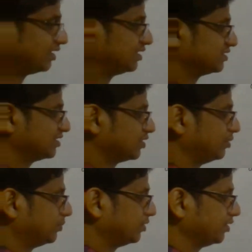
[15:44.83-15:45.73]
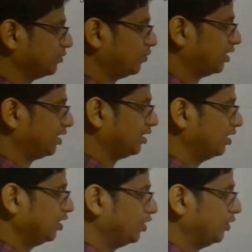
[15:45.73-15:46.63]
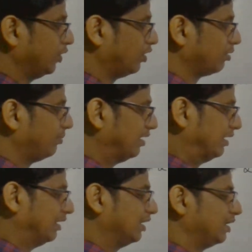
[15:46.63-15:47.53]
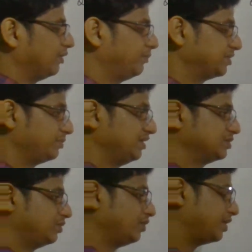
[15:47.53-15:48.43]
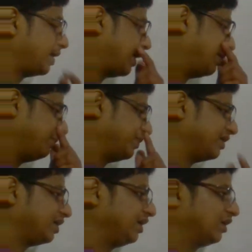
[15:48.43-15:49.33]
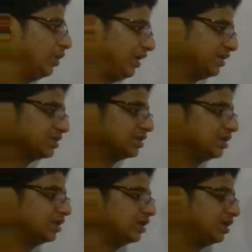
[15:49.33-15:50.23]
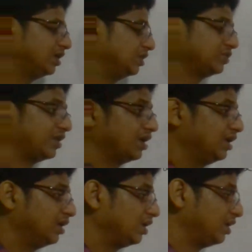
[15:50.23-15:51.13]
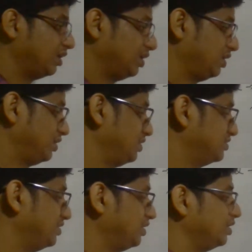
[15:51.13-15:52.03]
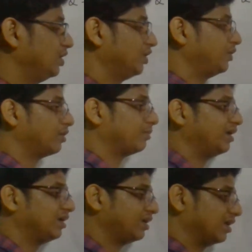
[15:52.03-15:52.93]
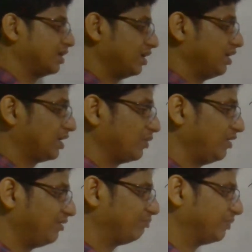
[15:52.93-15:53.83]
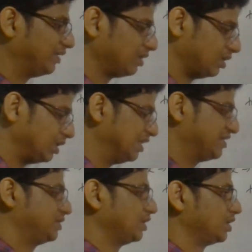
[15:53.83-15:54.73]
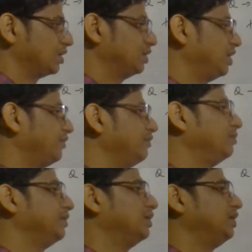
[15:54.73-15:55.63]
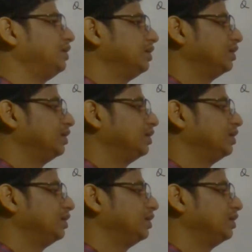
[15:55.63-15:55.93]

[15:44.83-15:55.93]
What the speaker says: it is 0.1 normal, which means no gram per equivalent. Sorry, it is the normality equivalent per liter. That will be the